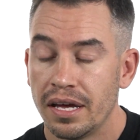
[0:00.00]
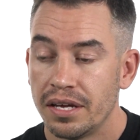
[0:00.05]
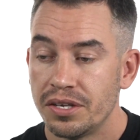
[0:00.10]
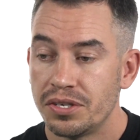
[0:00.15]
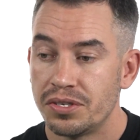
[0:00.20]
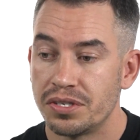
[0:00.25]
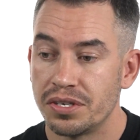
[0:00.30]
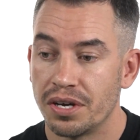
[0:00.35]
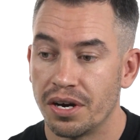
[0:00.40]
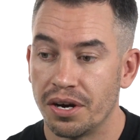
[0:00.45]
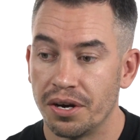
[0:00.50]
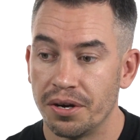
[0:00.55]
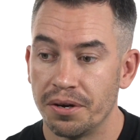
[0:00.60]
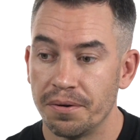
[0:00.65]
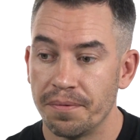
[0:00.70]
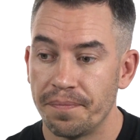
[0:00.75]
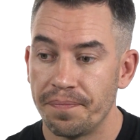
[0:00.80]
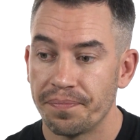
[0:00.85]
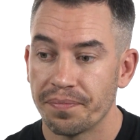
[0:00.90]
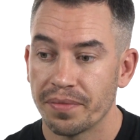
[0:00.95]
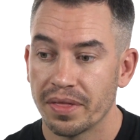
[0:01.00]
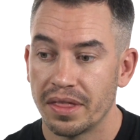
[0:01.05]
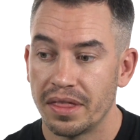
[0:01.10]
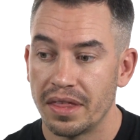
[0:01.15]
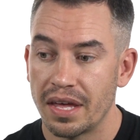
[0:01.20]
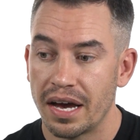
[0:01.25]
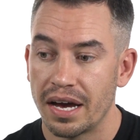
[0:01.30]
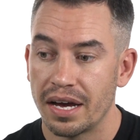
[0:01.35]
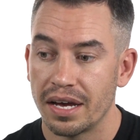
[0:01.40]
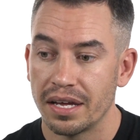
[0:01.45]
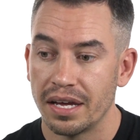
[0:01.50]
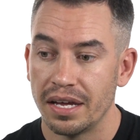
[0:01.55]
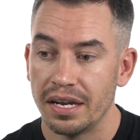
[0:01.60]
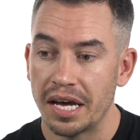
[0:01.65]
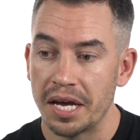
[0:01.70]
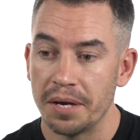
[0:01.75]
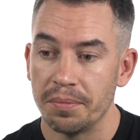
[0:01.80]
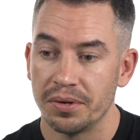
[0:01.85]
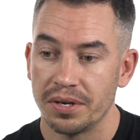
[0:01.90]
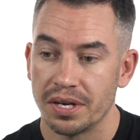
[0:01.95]
So that
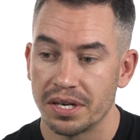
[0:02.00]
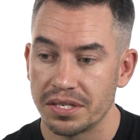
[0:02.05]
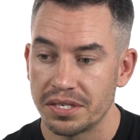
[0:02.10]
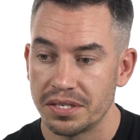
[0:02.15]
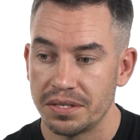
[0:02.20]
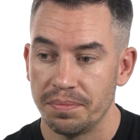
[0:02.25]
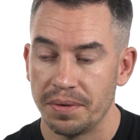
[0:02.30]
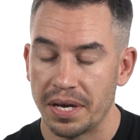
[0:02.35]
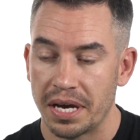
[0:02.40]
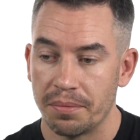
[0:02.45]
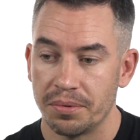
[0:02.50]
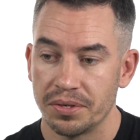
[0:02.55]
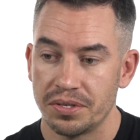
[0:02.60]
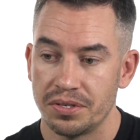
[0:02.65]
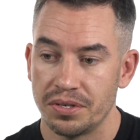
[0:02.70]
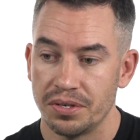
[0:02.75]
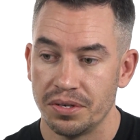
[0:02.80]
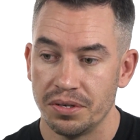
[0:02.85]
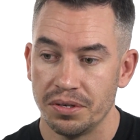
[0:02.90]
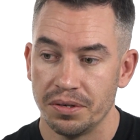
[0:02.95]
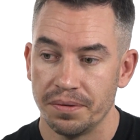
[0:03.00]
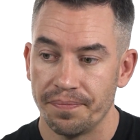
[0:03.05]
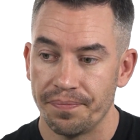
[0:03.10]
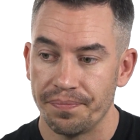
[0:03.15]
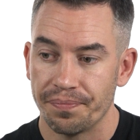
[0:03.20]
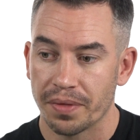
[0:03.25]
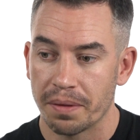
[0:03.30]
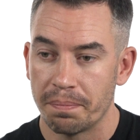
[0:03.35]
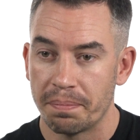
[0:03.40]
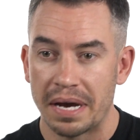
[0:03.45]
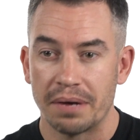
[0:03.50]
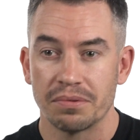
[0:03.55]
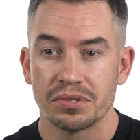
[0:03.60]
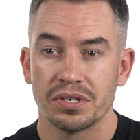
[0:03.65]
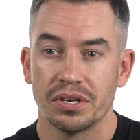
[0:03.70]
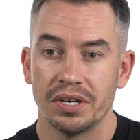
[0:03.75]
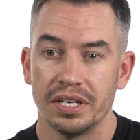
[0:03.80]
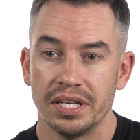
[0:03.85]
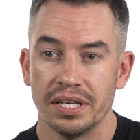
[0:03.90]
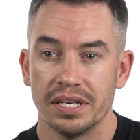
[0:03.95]
enabled us to be able to
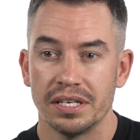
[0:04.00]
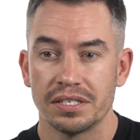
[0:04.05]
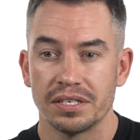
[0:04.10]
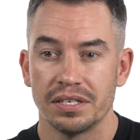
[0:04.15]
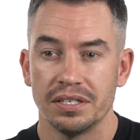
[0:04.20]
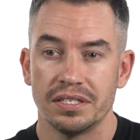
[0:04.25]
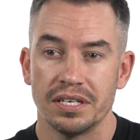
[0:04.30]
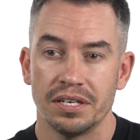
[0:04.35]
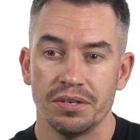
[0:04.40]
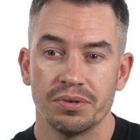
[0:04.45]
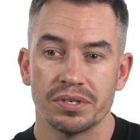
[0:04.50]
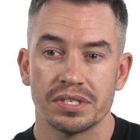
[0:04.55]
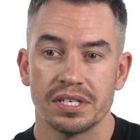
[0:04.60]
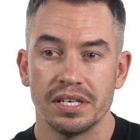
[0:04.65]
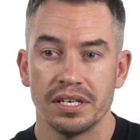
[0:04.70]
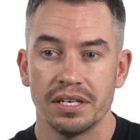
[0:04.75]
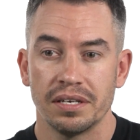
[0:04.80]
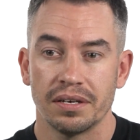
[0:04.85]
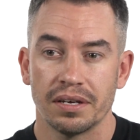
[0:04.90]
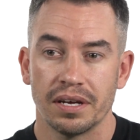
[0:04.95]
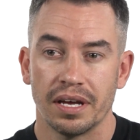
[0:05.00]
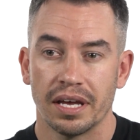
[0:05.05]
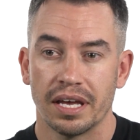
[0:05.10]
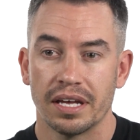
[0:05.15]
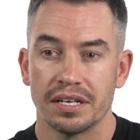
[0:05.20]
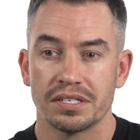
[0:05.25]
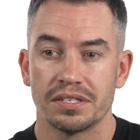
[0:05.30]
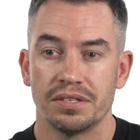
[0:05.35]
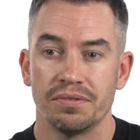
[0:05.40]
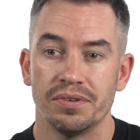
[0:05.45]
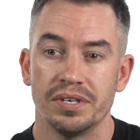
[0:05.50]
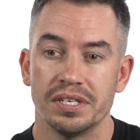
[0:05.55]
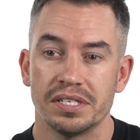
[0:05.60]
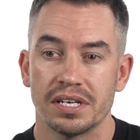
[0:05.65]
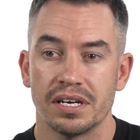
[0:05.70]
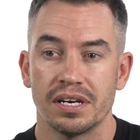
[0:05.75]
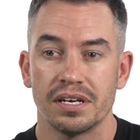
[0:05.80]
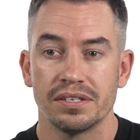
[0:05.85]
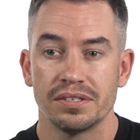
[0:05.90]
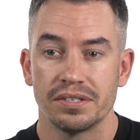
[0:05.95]
bounce ideas continuously against the
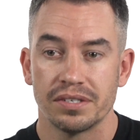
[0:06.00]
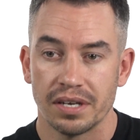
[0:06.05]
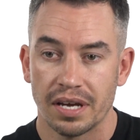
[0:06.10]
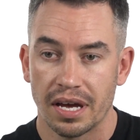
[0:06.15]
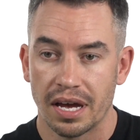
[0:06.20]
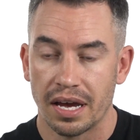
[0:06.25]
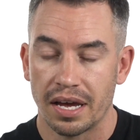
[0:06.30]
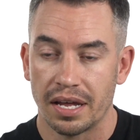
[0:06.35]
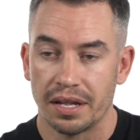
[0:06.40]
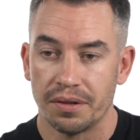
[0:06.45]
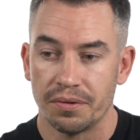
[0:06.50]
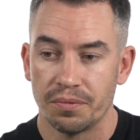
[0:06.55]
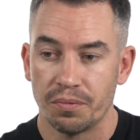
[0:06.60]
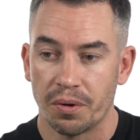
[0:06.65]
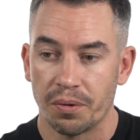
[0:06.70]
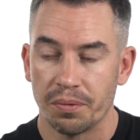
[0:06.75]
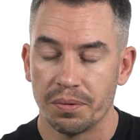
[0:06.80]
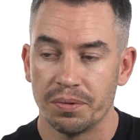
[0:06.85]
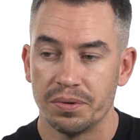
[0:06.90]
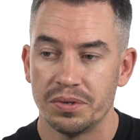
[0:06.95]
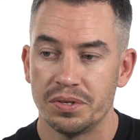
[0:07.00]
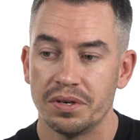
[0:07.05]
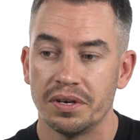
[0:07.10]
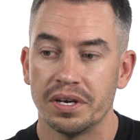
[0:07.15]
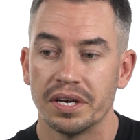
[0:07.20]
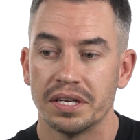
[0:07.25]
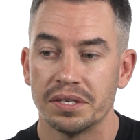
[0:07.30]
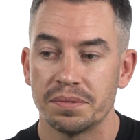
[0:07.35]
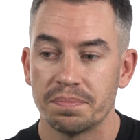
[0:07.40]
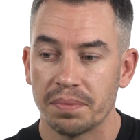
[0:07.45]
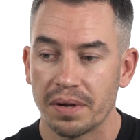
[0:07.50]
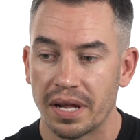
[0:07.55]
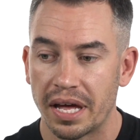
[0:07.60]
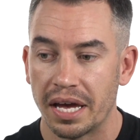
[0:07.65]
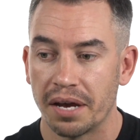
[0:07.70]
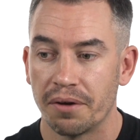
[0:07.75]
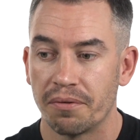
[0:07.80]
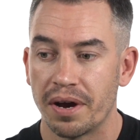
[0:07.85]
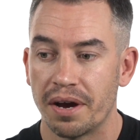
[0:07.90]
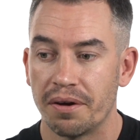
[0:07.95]
research, and what we were doing is
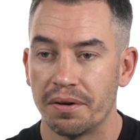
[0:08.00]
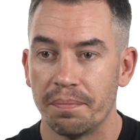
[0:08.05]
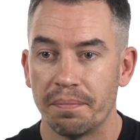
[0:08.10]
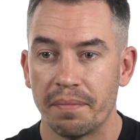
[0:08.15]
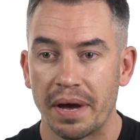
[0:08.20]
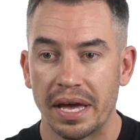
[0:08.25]
playing around and